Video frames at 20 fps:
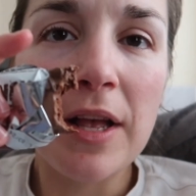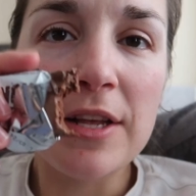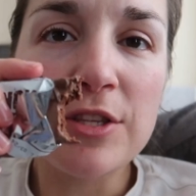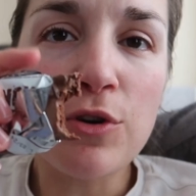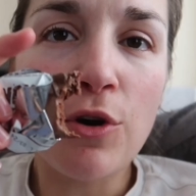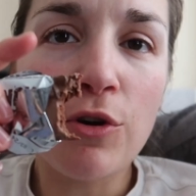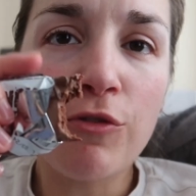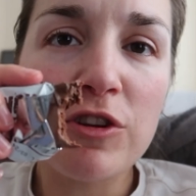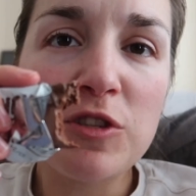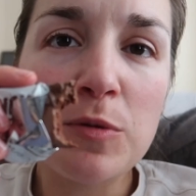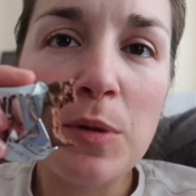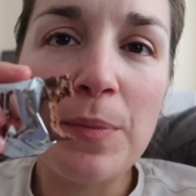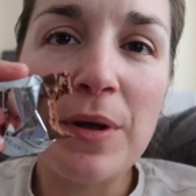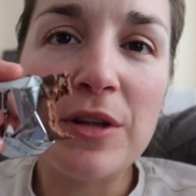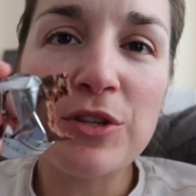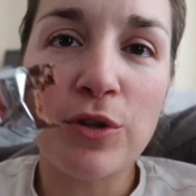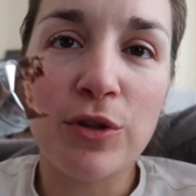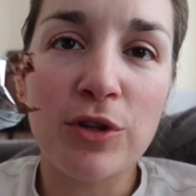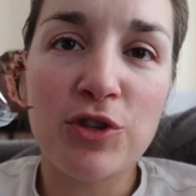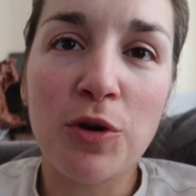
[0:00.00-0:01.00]
It's got crispy
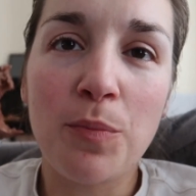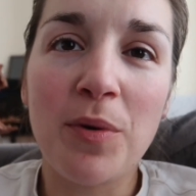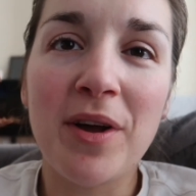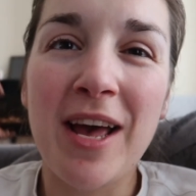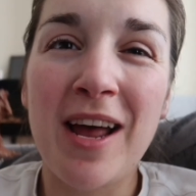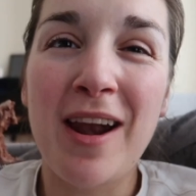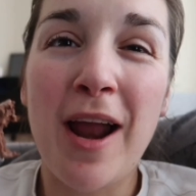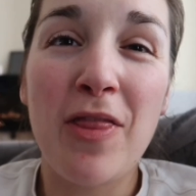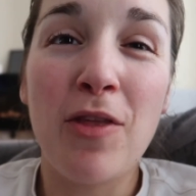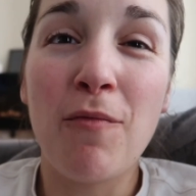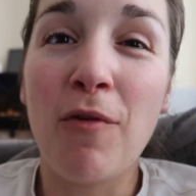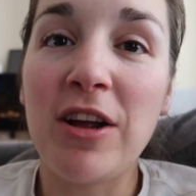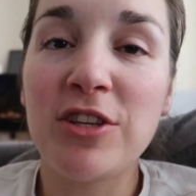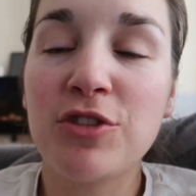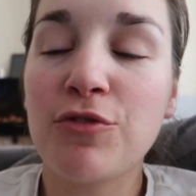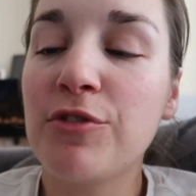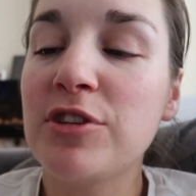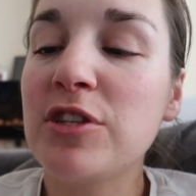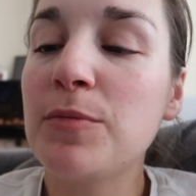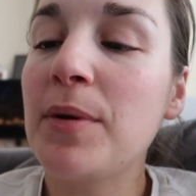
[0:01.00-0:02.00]
bits on the top again, like the
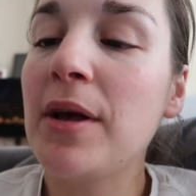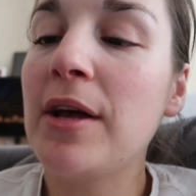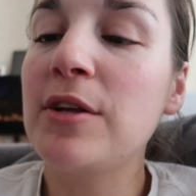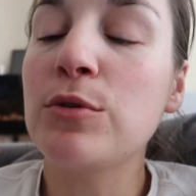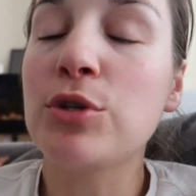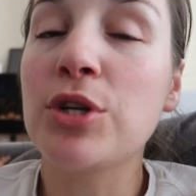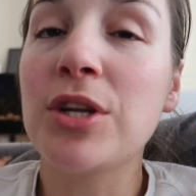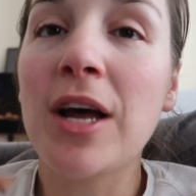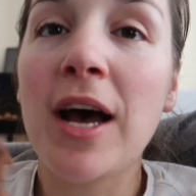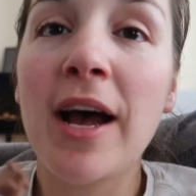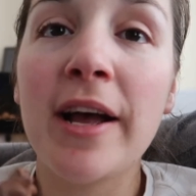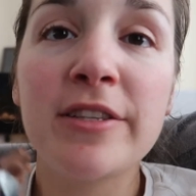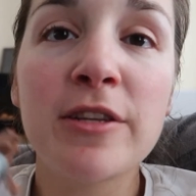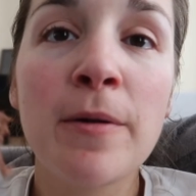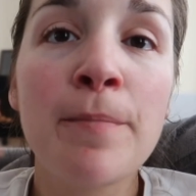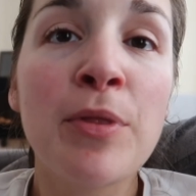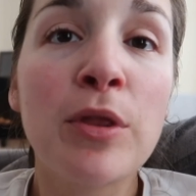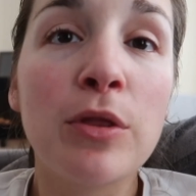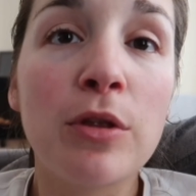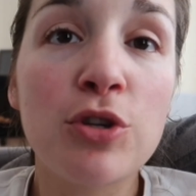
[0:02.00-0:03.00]
Rice Krispies, which are
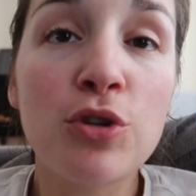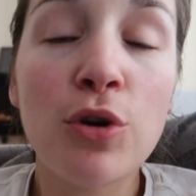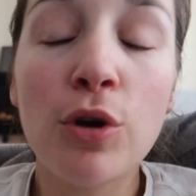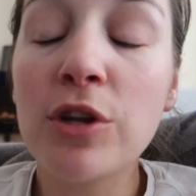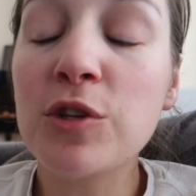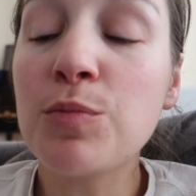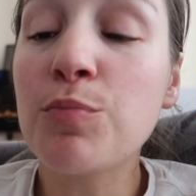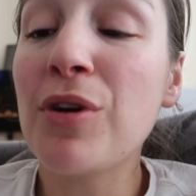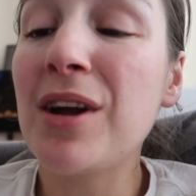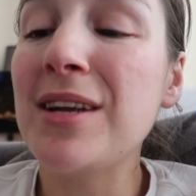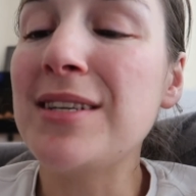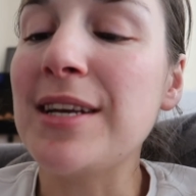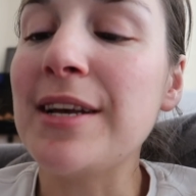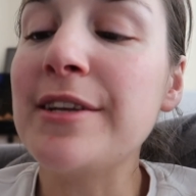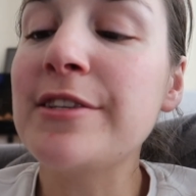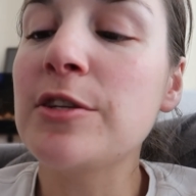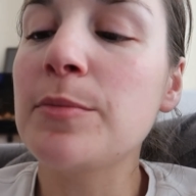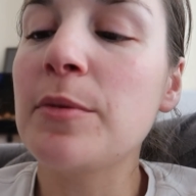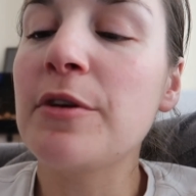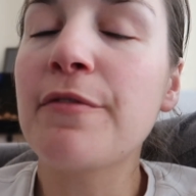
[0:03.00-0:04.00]
nice. The chocolate's pretty
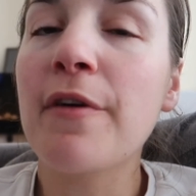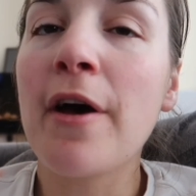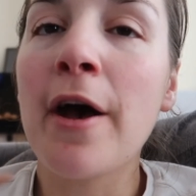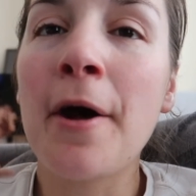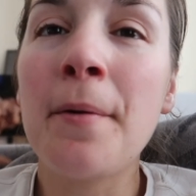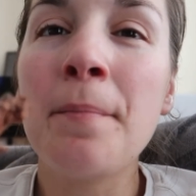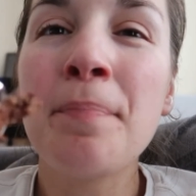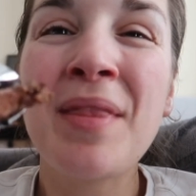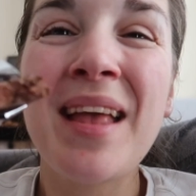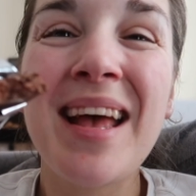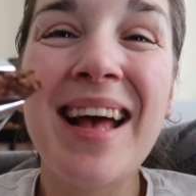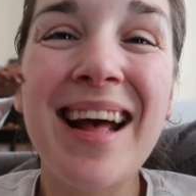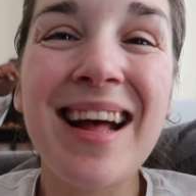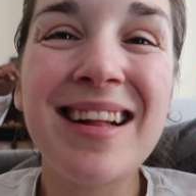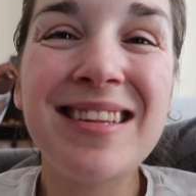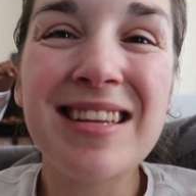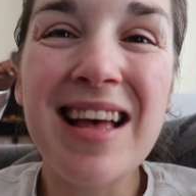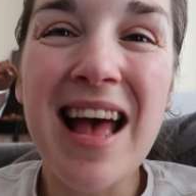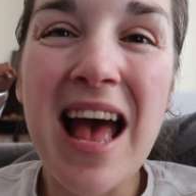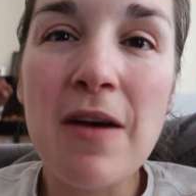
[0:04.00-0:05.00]
decent, to be fair.
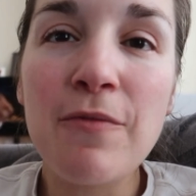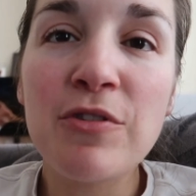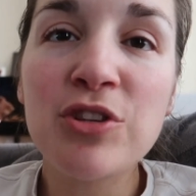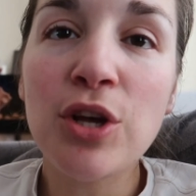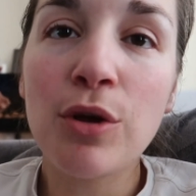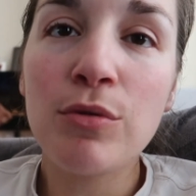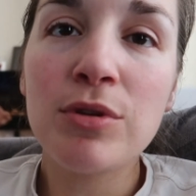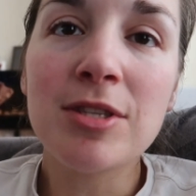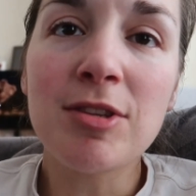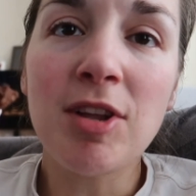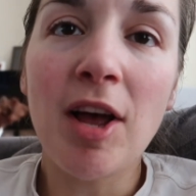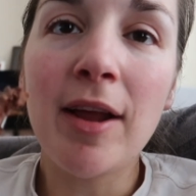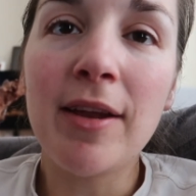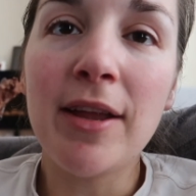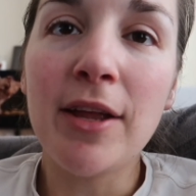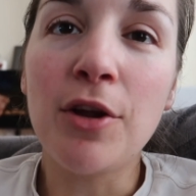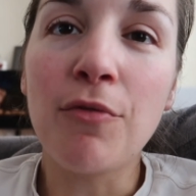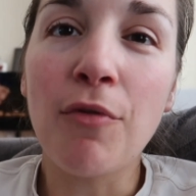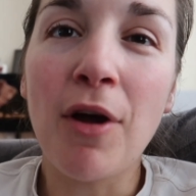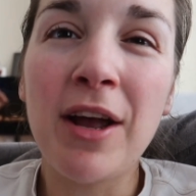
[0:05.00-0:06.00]
It's ever so
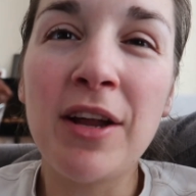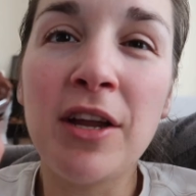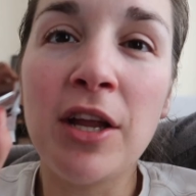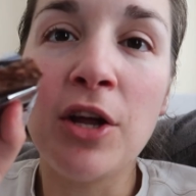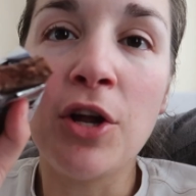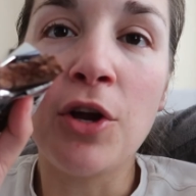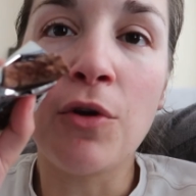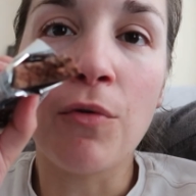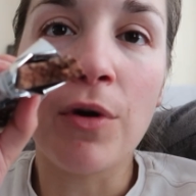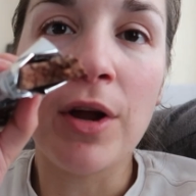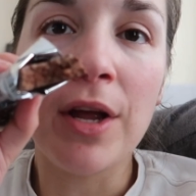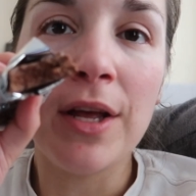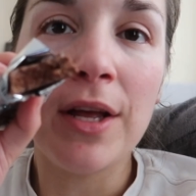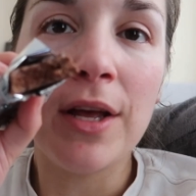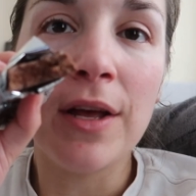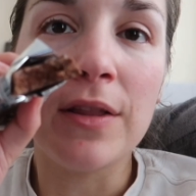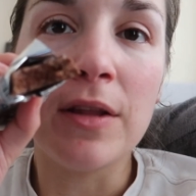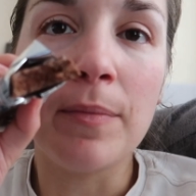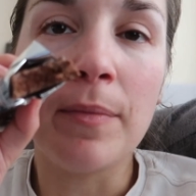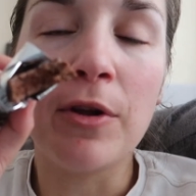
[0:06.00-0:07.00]
slightly grainy and
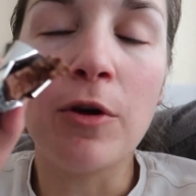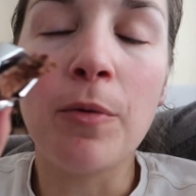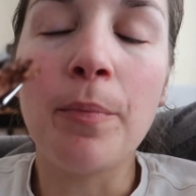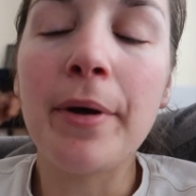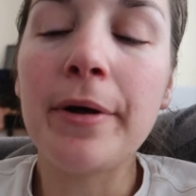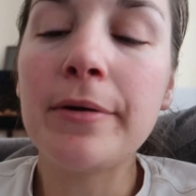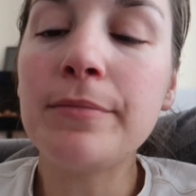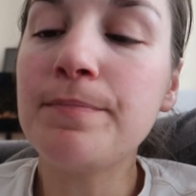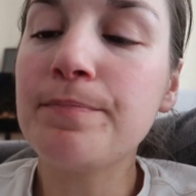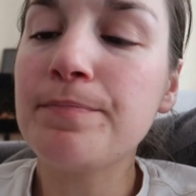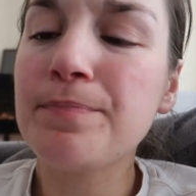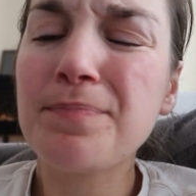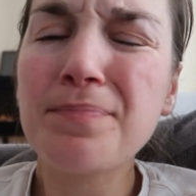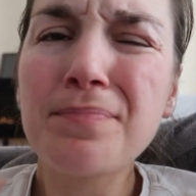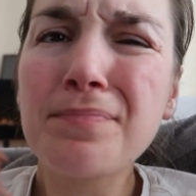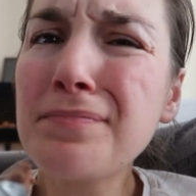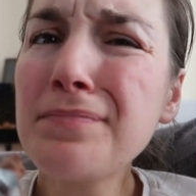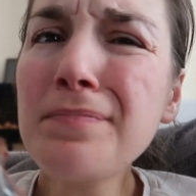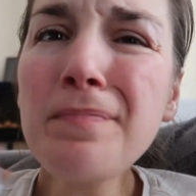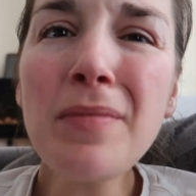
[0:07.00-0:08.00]
gritty in the middle bit.
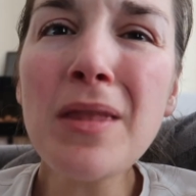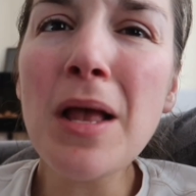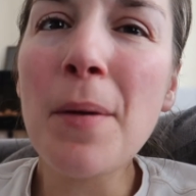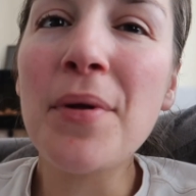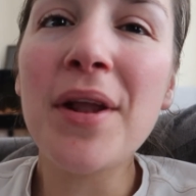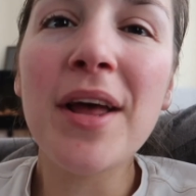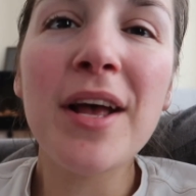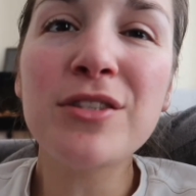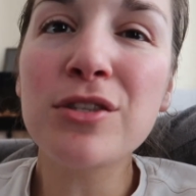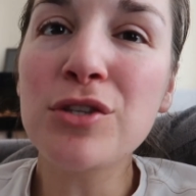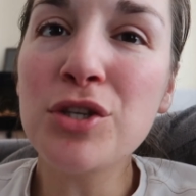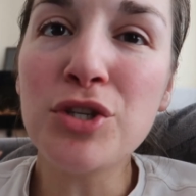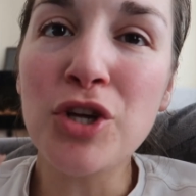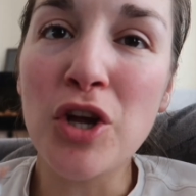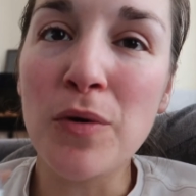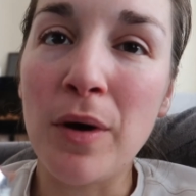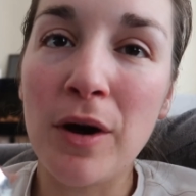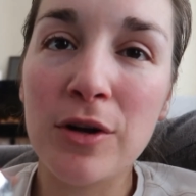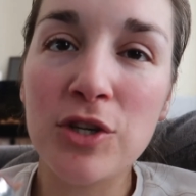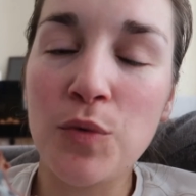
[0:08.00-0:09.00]
But it isn't
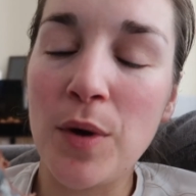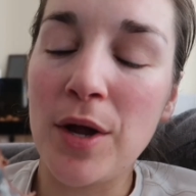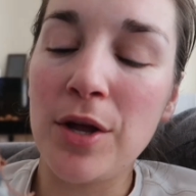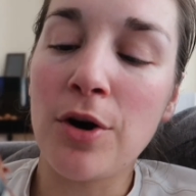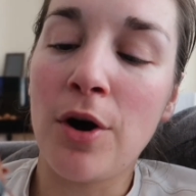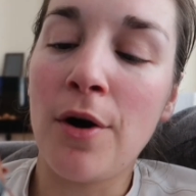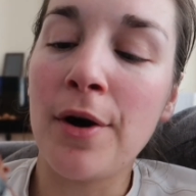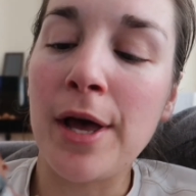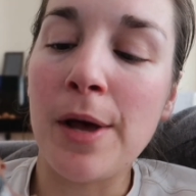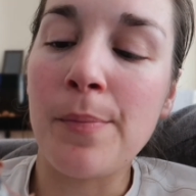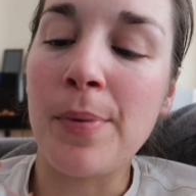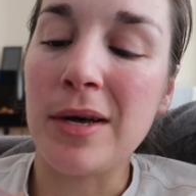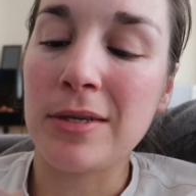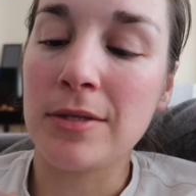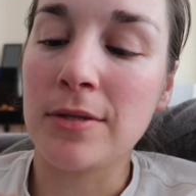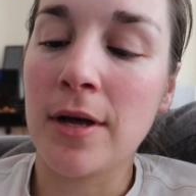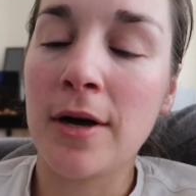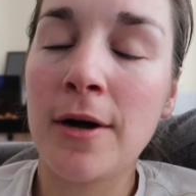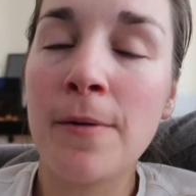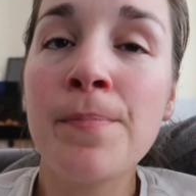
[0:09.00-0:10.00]
too much where you can't get
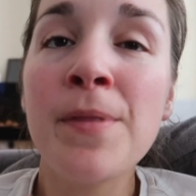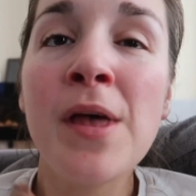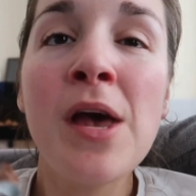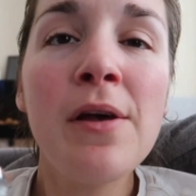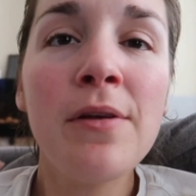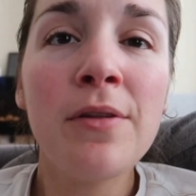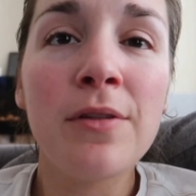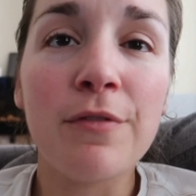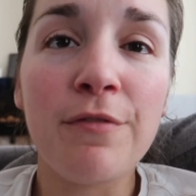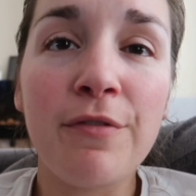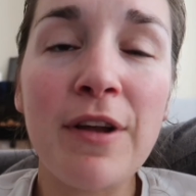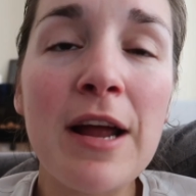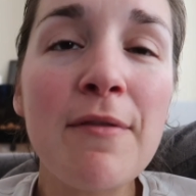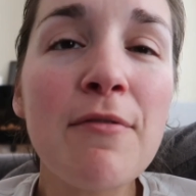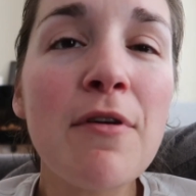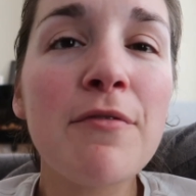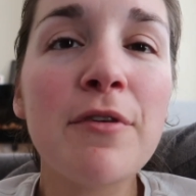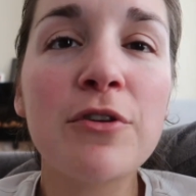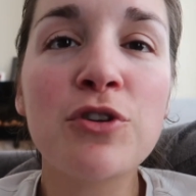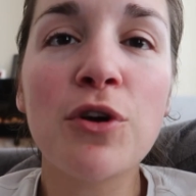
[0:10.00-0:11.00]
past that. The
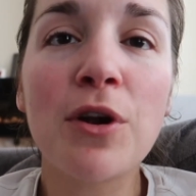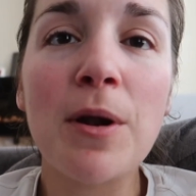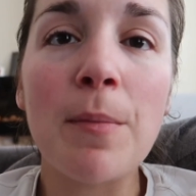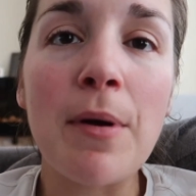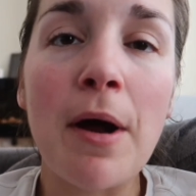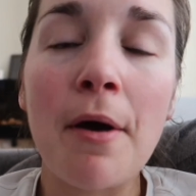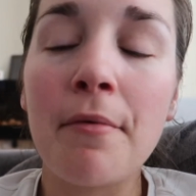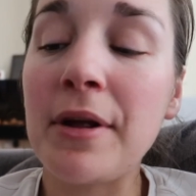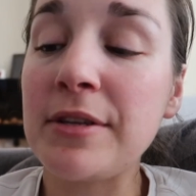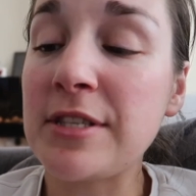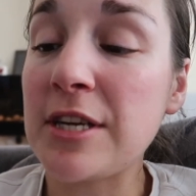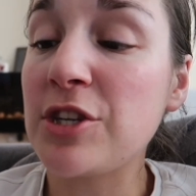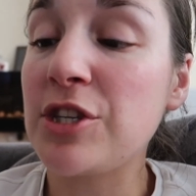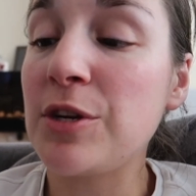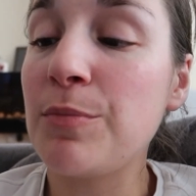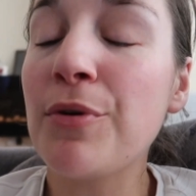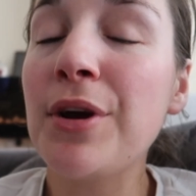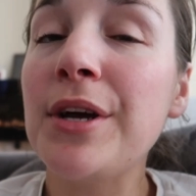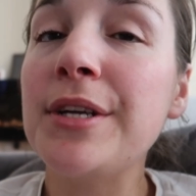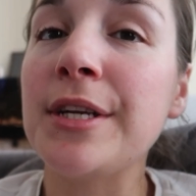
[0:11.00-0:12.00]
flavour of the chocolate brownie is
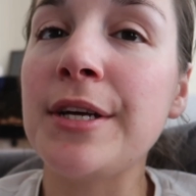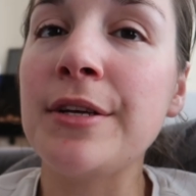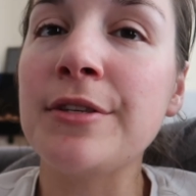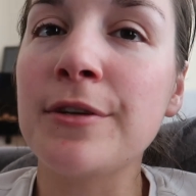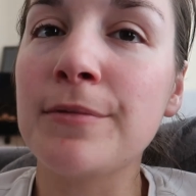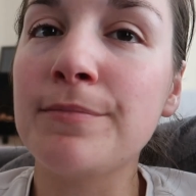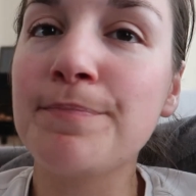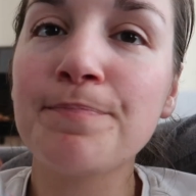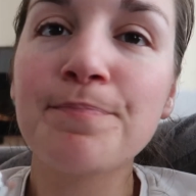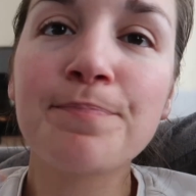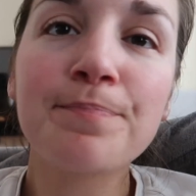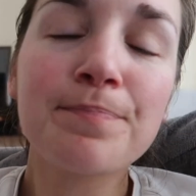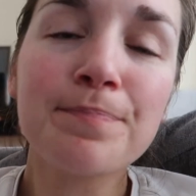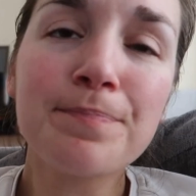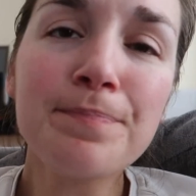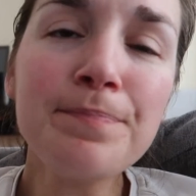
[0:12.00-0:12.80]
actually pretty decent.